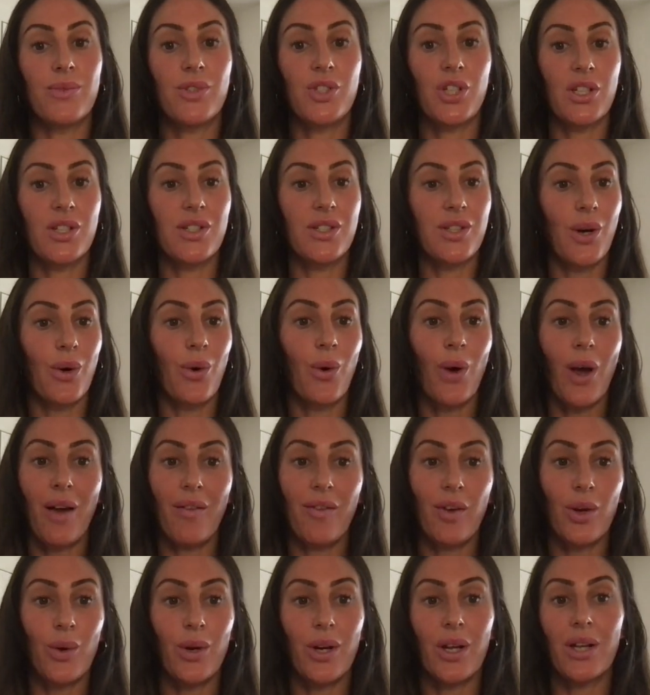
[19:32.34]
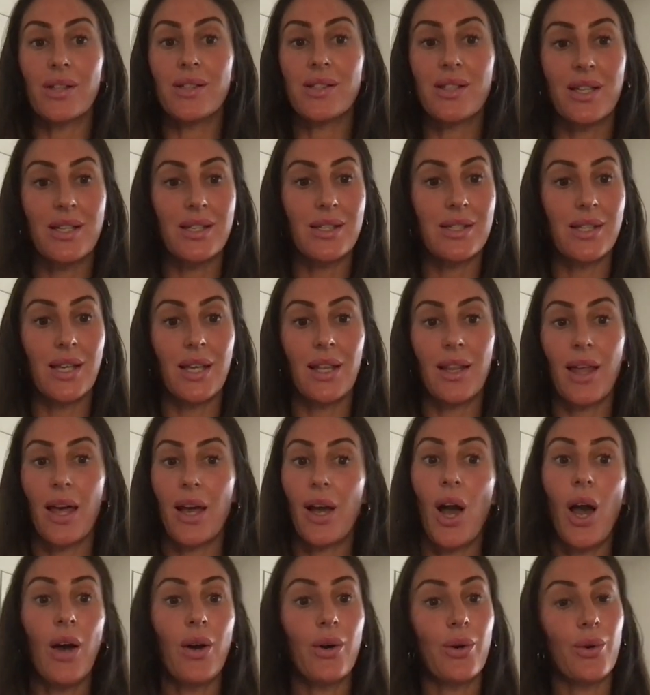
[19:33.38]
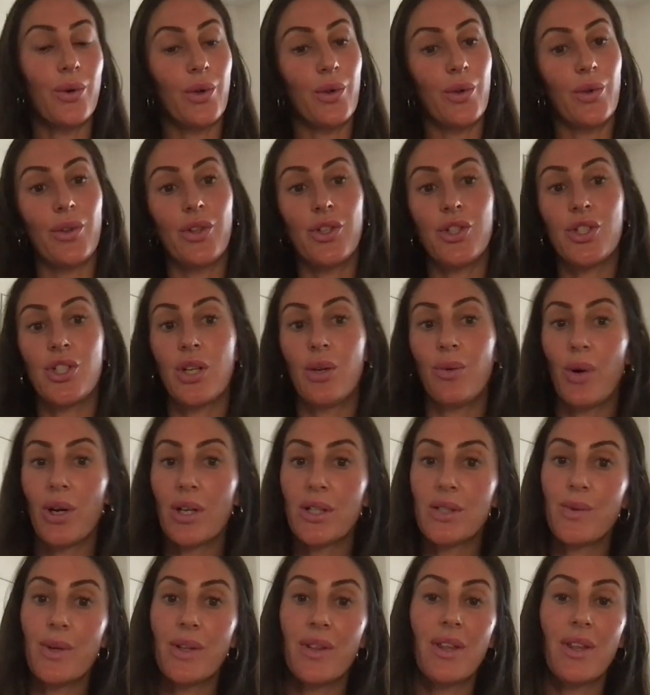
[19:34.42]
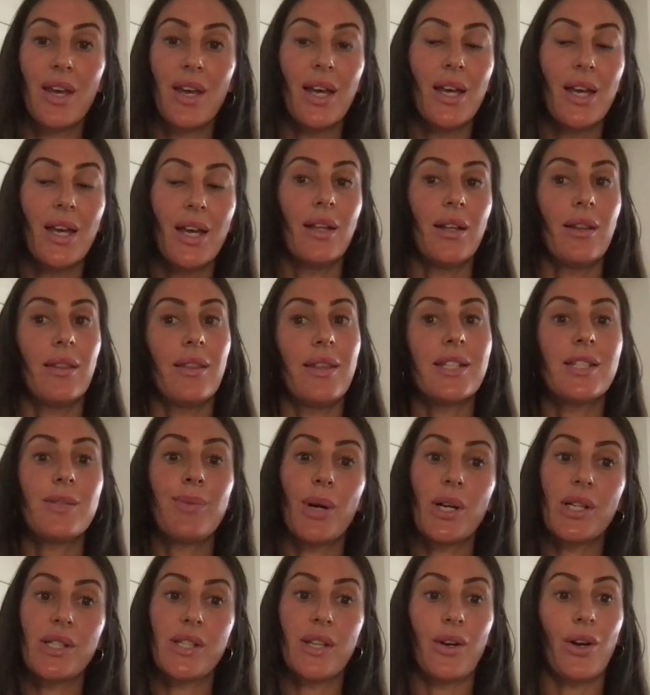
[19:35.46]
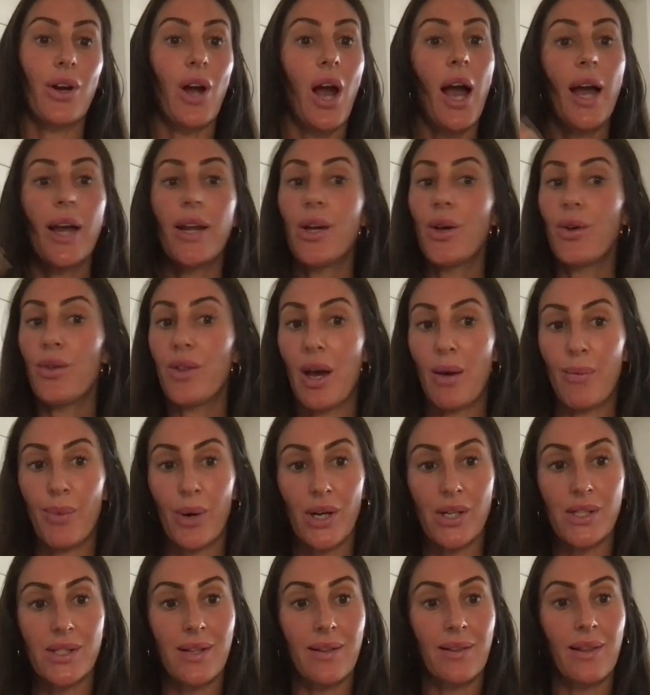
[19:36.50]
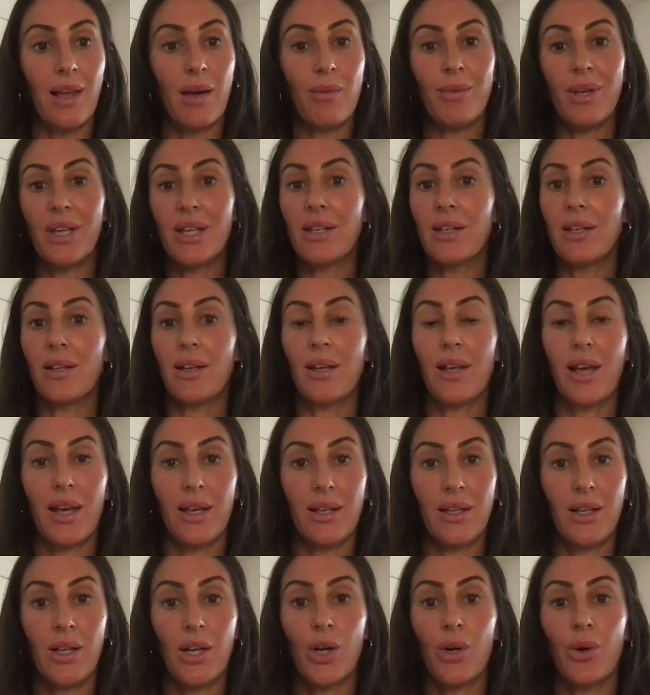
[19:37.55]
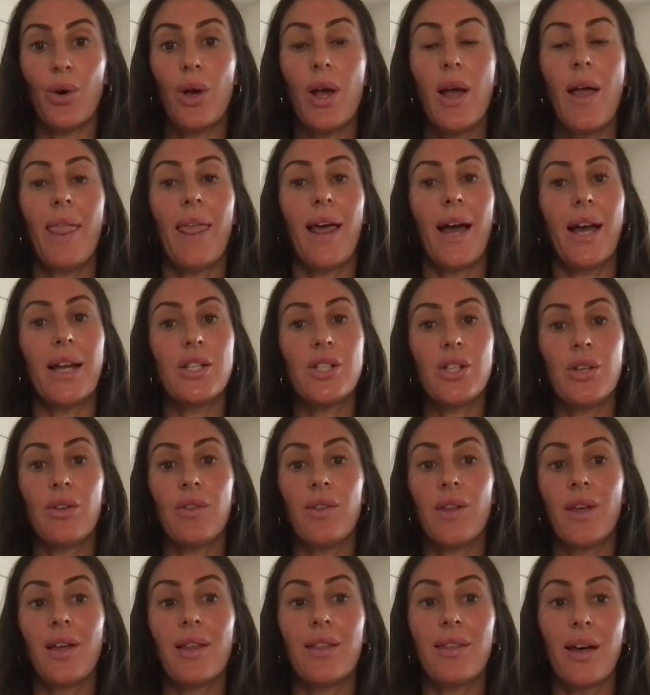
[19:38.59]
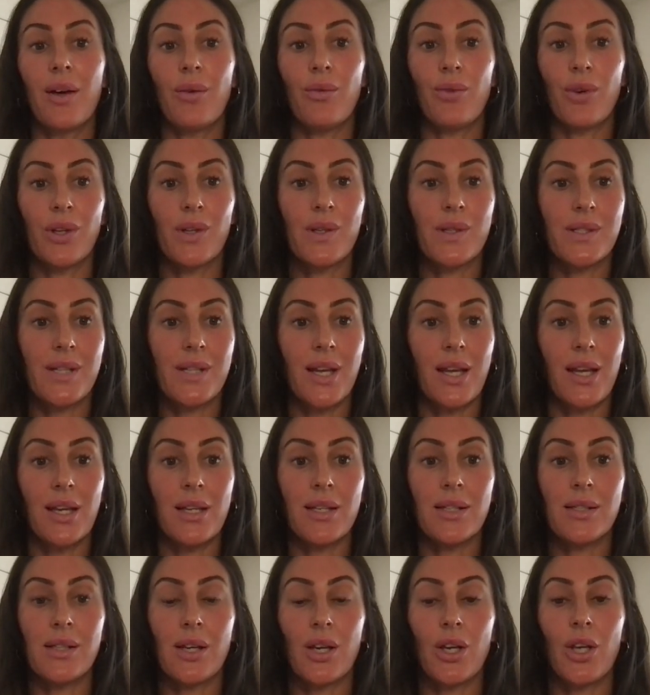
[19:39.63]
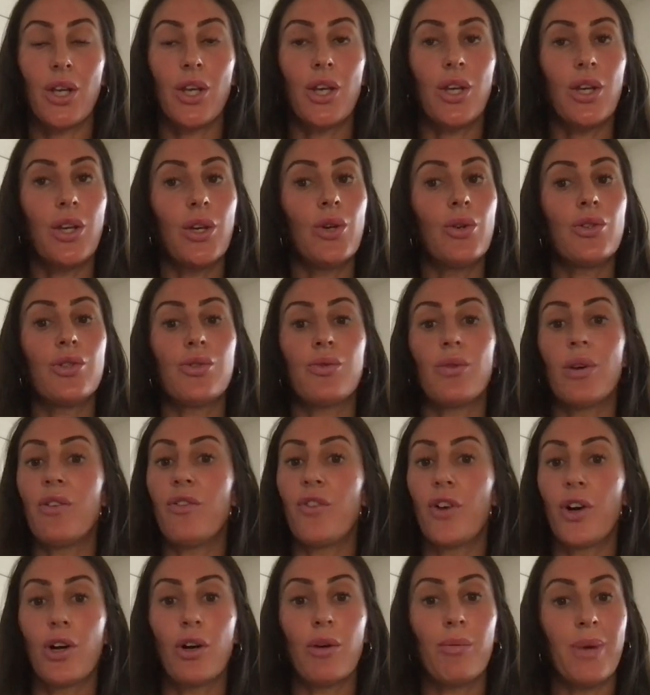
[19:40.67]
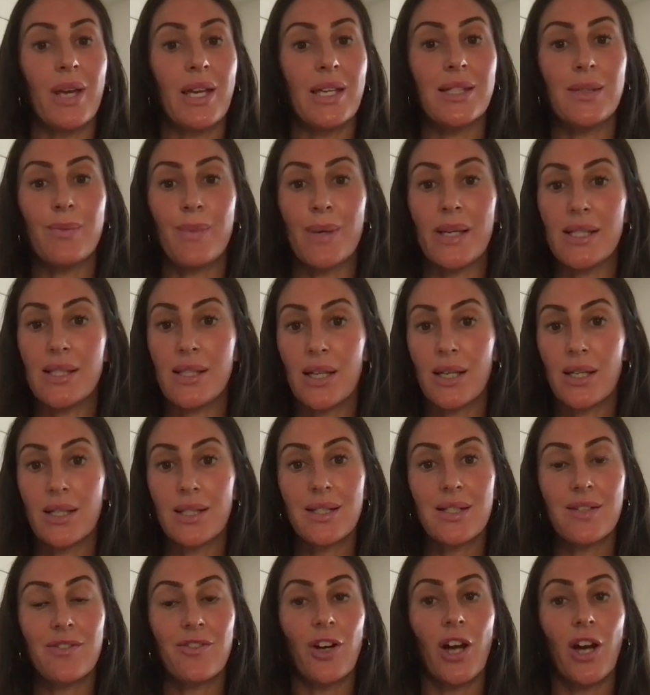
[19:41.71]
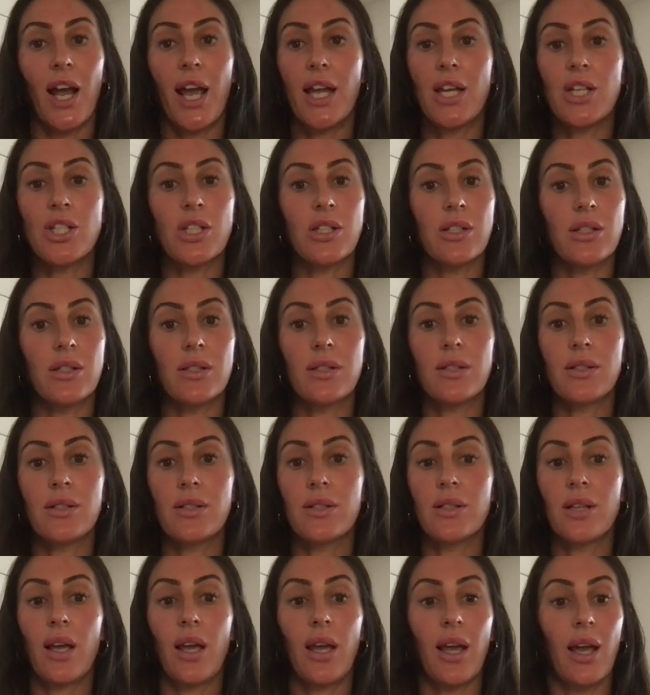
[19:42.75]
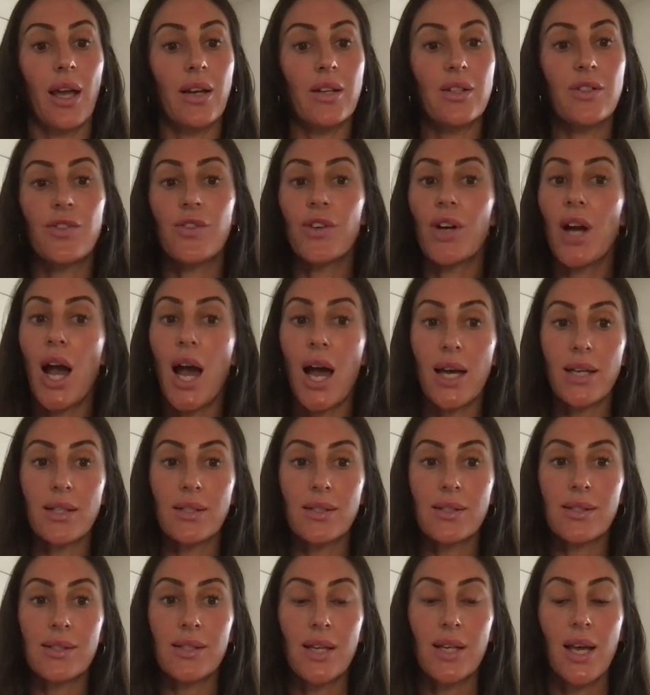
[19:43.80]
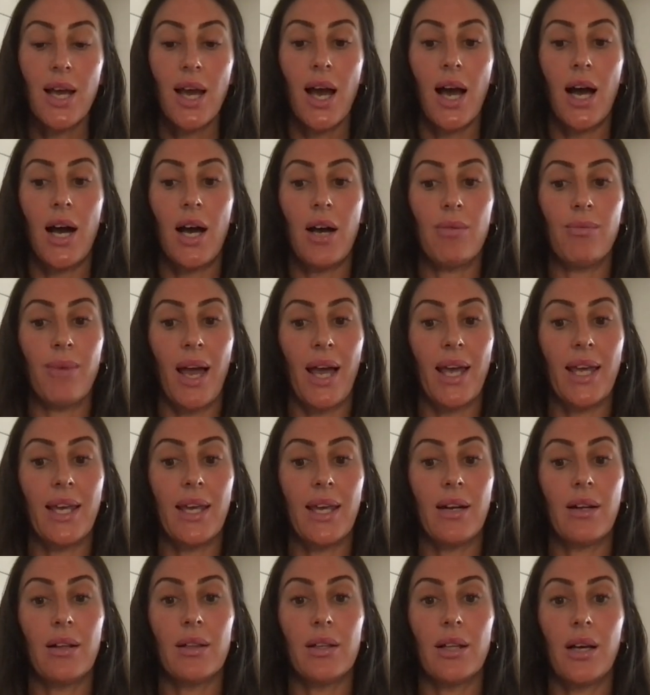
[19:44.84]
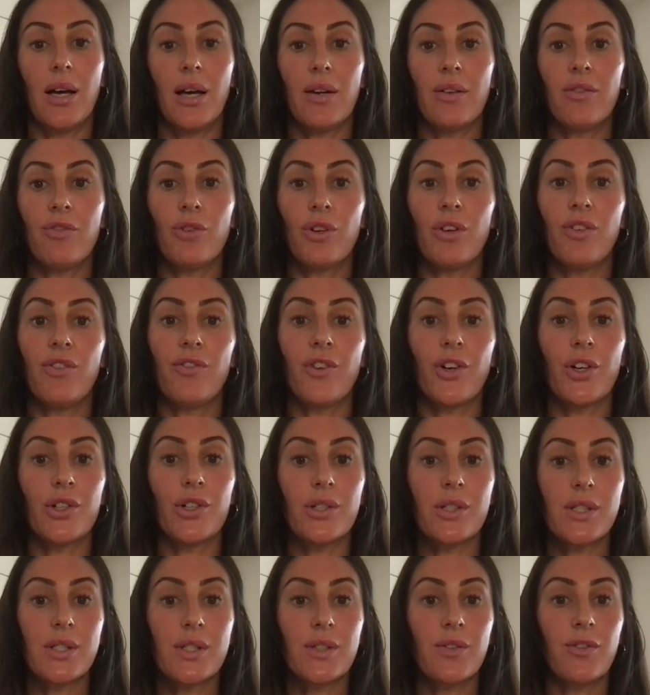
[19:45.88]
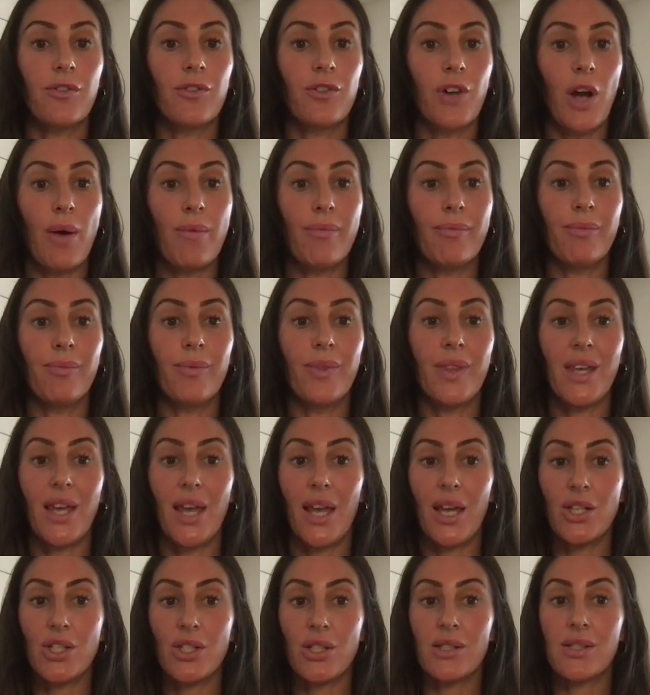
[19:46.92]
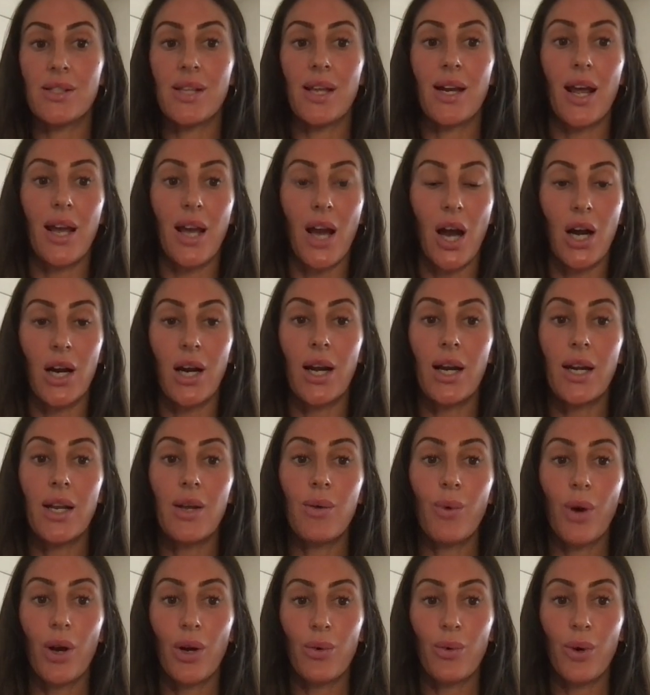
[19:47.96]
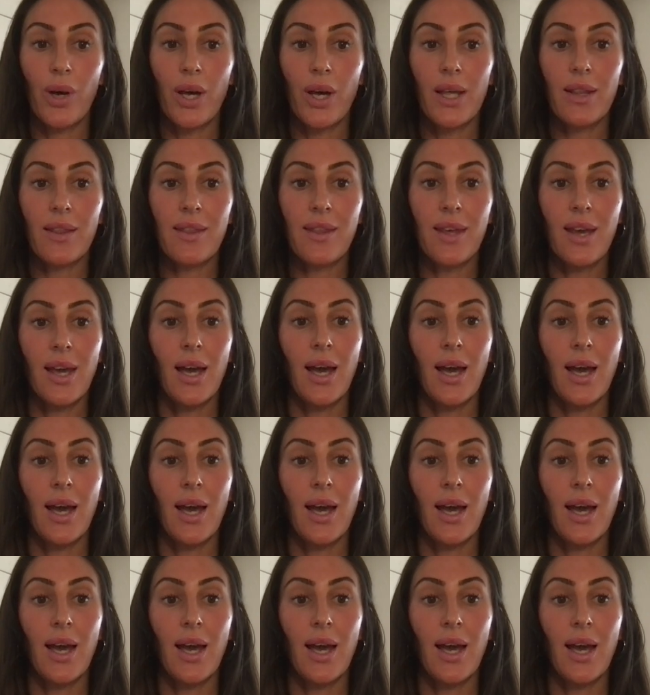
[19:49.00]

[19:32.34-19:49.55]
just so everyone else can see like, oh, she works with this person or I know that person. Let me, I do think that real estate is a huge referral based business for agents and for us. I get a lot of referrals from the agents that I already work with.